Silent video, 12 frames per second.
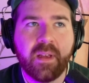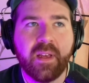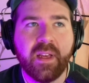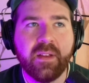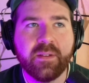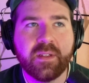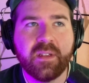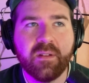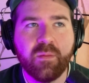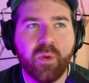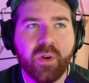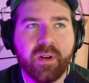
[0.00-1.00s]
It
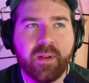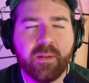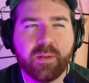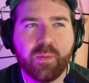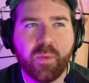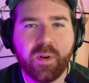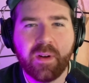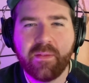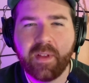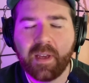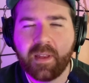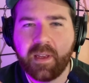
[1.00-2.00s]
was more of
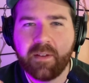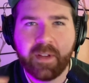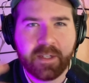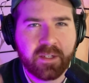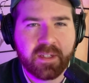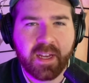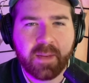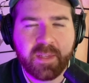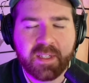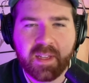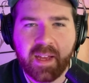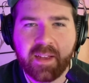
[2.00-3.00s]
like the Adventure Timey
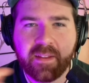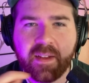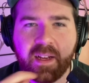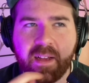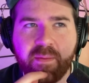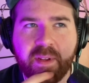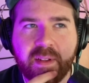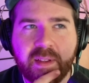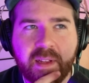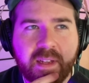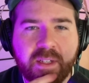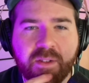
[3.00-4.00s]
style that I've been
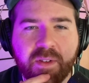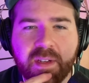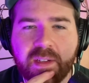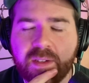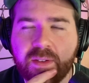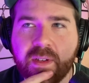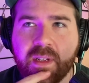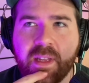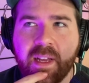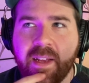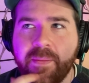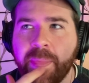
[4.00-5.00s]
enjoying doing a
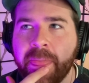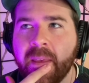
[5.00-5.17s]
lot.